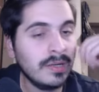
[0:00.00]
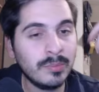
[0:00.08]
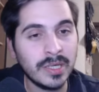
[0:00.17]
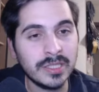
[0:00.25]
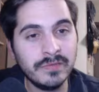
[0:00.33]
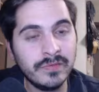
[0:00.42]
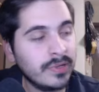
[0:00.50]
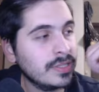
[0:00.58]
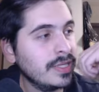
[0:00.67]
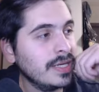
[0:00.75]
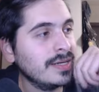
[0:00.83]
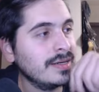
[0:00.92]
But if you want
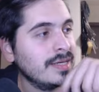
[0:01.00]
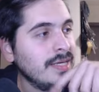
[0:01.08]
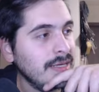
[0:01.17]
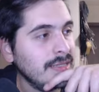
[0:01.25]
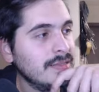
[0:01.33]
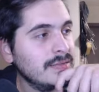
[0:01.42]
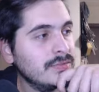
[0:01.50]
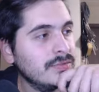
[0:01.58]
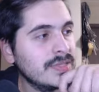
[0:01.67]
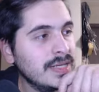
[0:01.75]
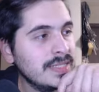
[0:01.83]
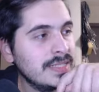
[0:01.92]
to take a hit to
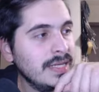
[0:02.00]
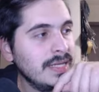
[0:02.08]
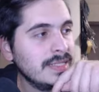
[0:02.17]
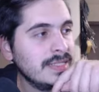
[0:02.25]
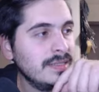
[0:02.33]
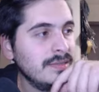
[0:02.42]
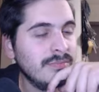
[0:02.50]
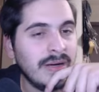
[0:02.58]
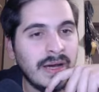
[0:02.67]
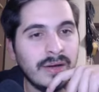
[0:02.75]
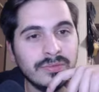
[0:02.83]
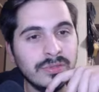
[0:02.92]
sell Senesi,
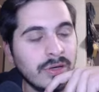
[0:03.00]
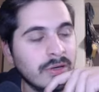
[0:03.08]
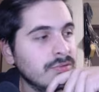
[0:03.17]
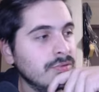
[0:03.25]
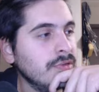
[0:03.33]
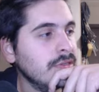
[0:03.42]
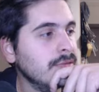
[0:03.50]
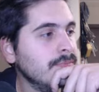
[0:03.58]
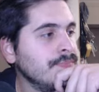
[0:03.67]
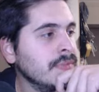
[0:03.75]
I would not do it.